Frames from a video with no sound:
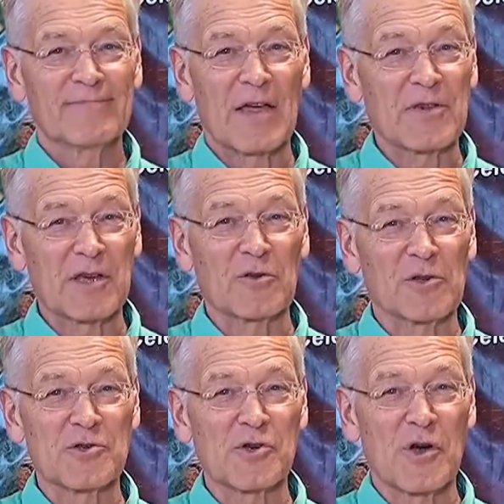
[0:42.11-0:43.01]
I think
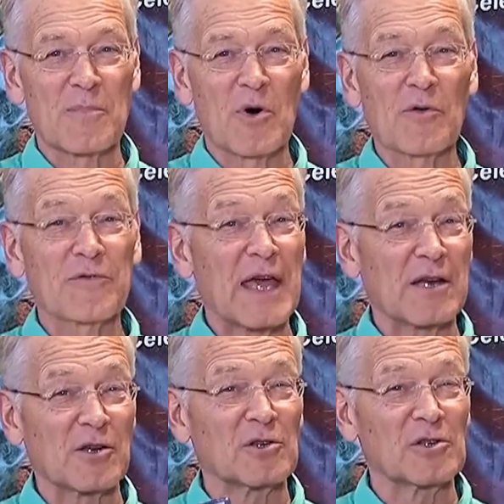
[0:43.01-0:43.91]
you'll enjoy both
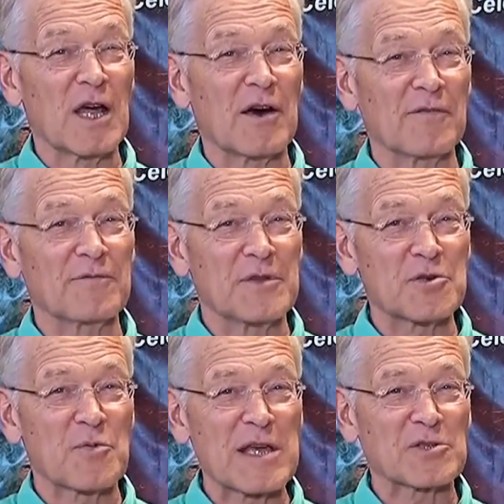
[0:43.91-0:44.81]
and you'll love
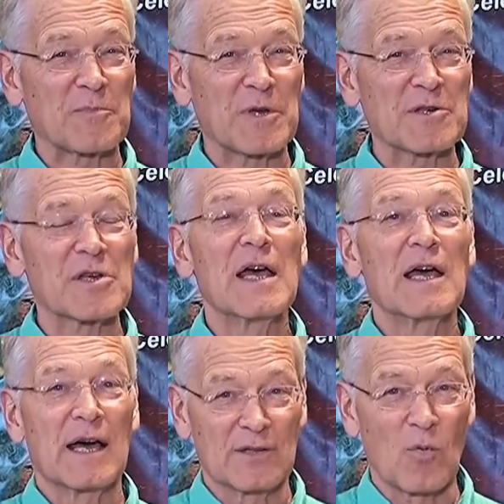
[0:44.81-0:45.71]
these recipes
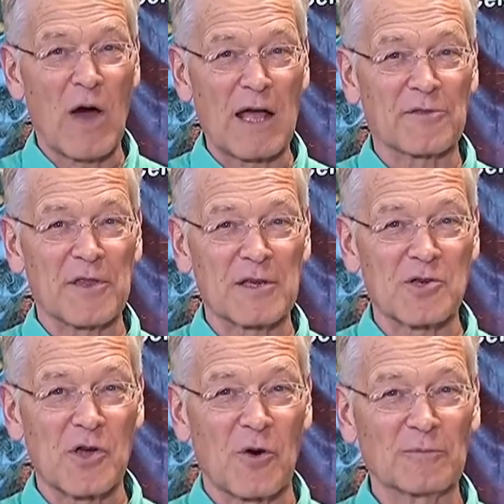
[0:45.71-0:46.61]
on the Wild Things
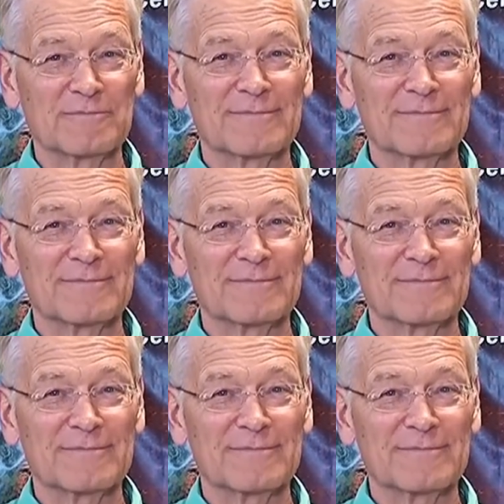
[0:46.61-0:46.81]
Show.